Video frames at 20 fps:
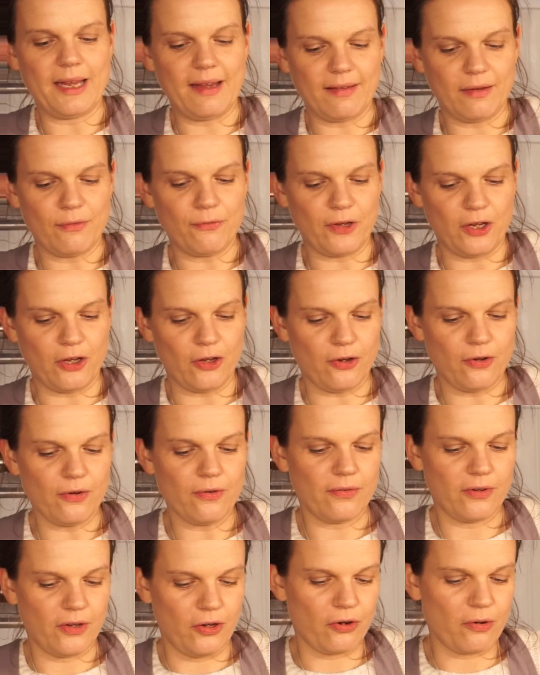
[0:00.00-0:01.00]
easy for you,
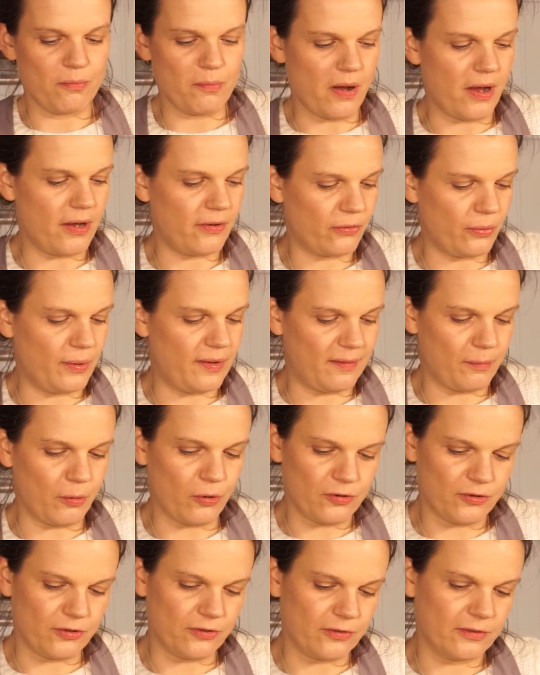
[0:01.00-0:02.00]
you can buy a squeezy
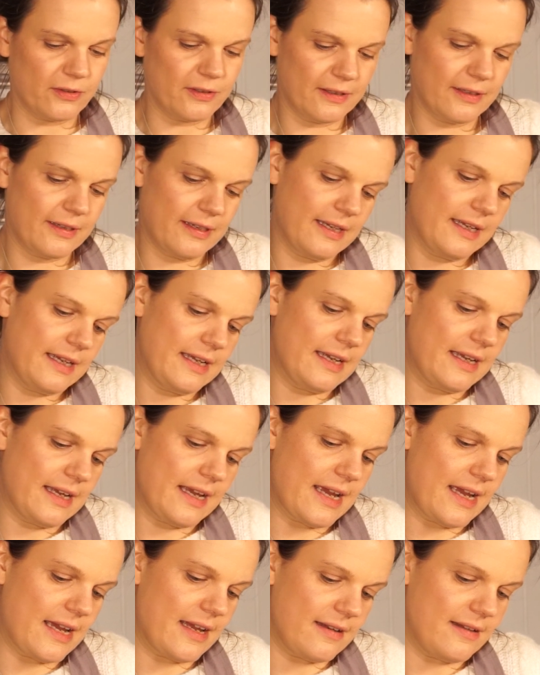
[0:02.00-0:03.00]
bottle
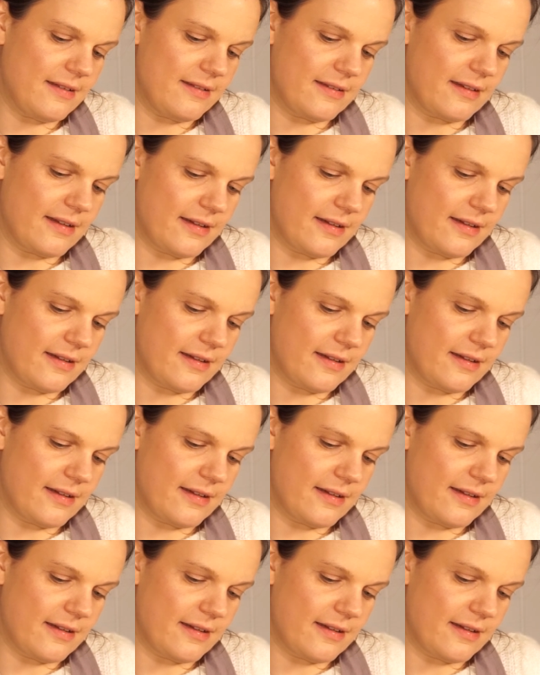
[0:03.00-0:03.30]
and